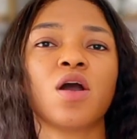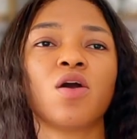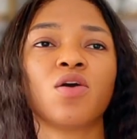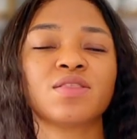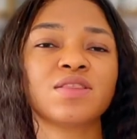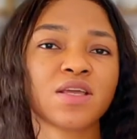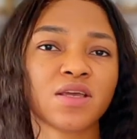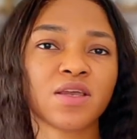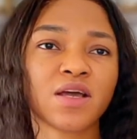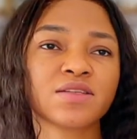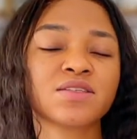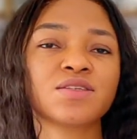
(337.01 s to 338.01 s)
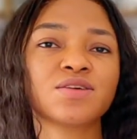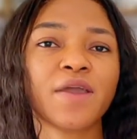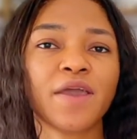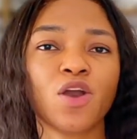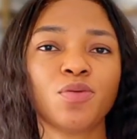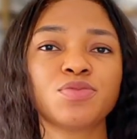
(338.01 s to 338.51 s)
or thickeners to
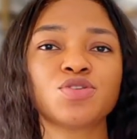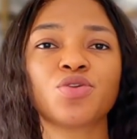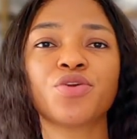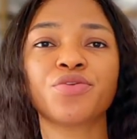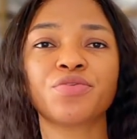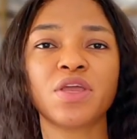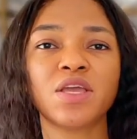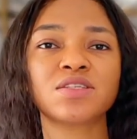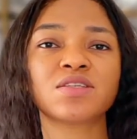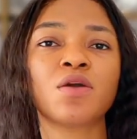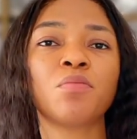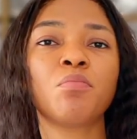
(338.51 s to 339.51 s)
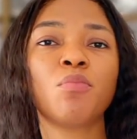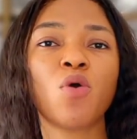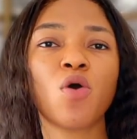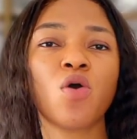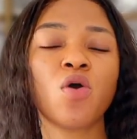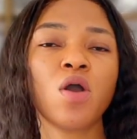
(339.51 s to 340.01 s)
help to create a
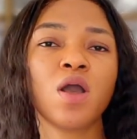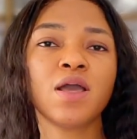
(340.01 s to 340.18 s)
more